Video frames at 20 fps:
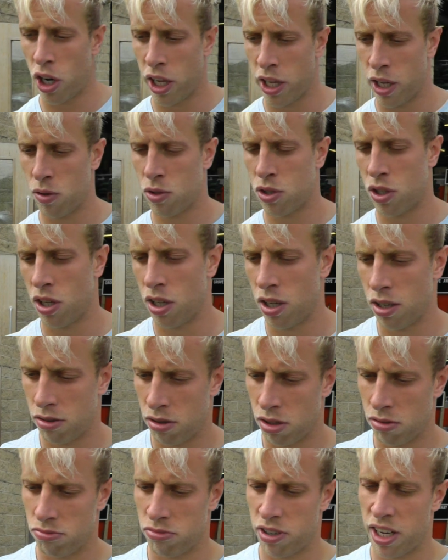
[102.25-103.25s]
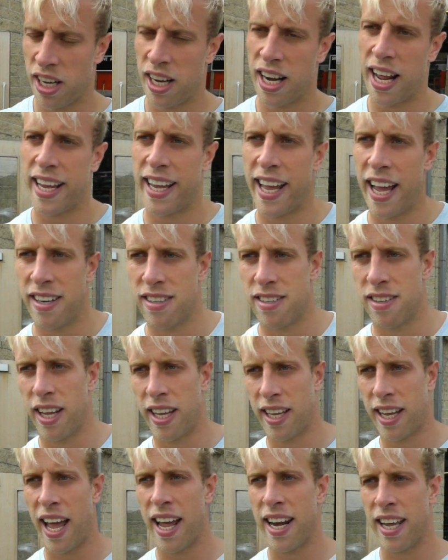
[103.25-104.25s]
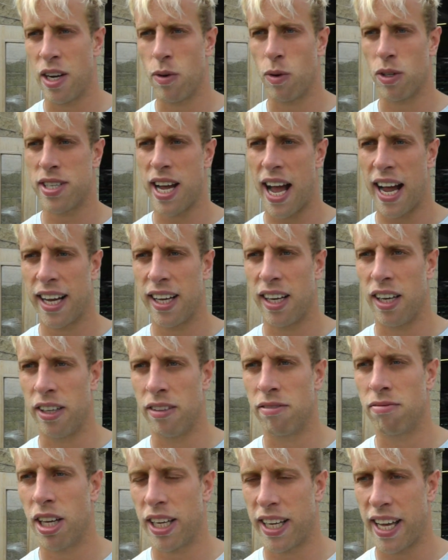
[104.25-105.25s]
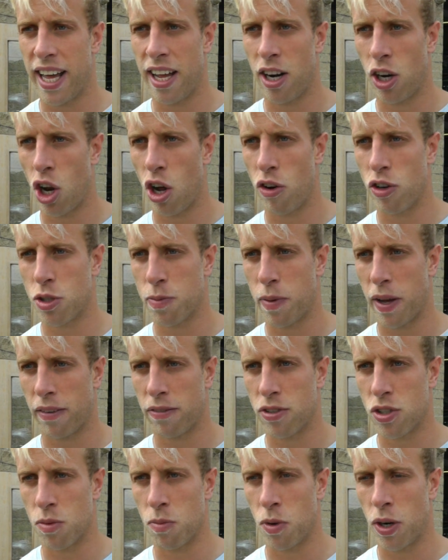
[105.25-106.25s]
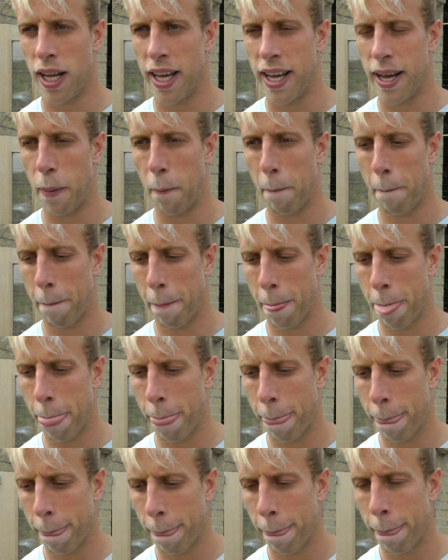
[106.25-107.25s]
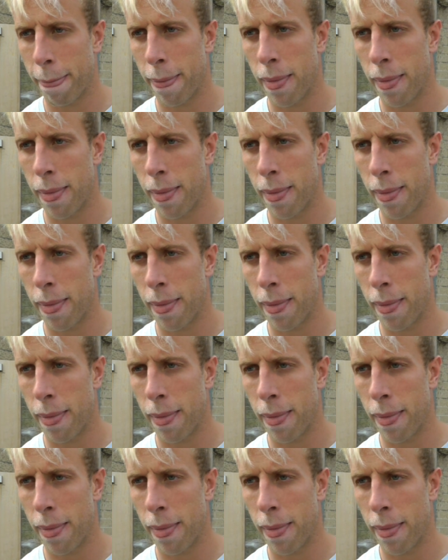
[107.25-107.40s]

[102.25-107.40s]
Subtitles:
he used to really like getting into a tackle, and again, a lot of respect for someone like that.